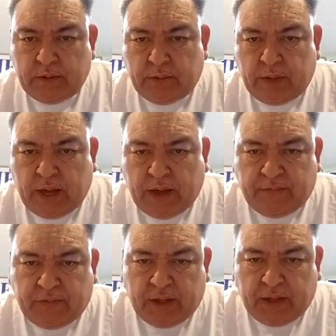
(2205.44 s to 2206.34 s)
We
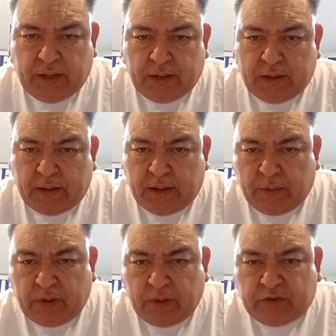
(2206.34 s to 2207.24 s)
have the, uh, I
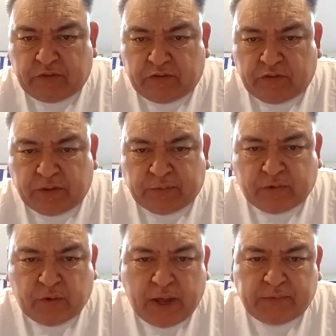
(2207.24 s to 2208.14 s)
want you to
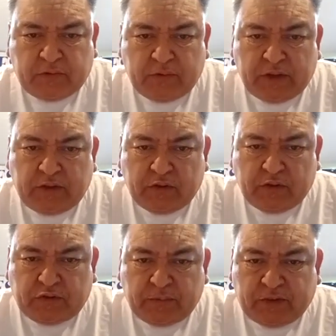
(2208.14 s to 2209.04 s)
subscribe to the
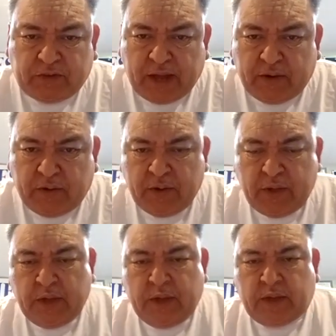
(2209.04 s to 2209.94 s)
YouTube channel.
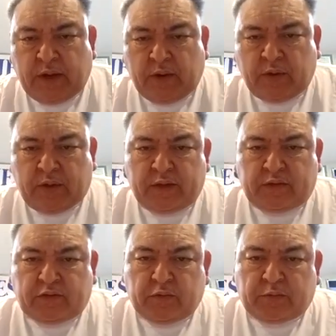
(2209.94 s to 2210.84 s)
Quiero que
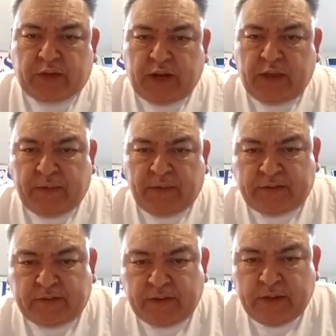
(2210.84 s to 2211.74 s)

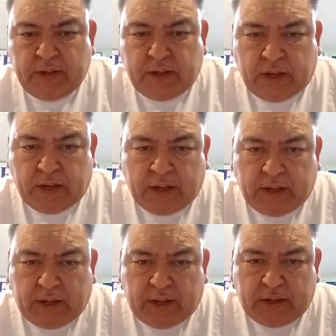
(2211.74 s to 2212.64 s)
suscribas uh,
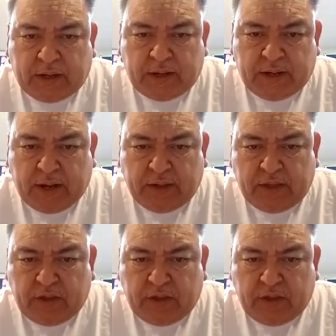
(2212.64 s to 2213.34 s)
al canal de